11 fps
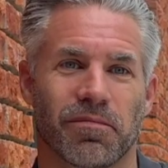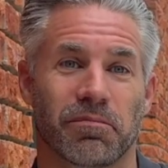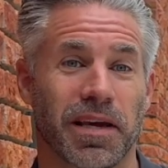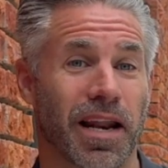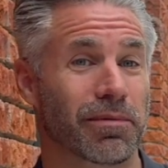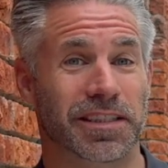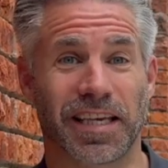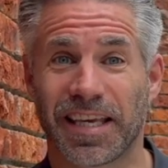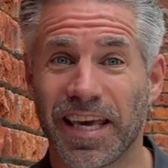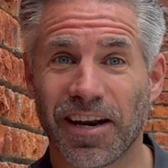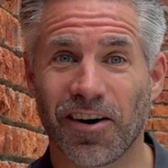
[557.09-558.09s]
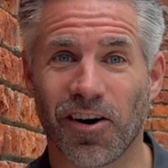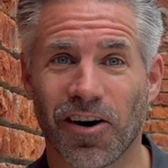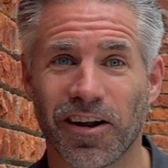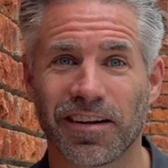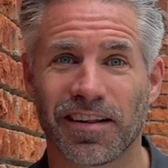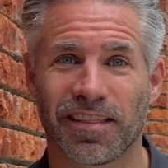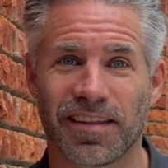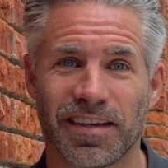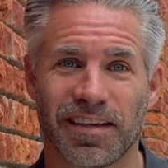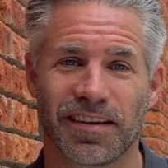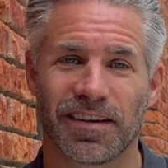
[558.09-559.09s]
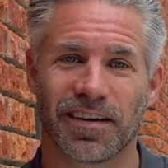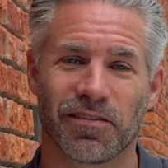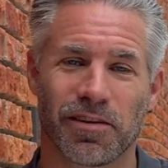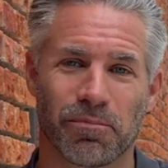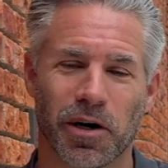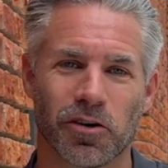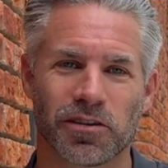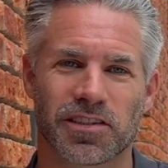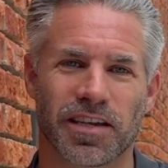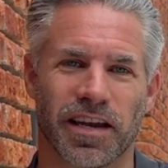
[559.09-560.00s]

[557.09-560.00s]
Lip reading: being able to get on the boats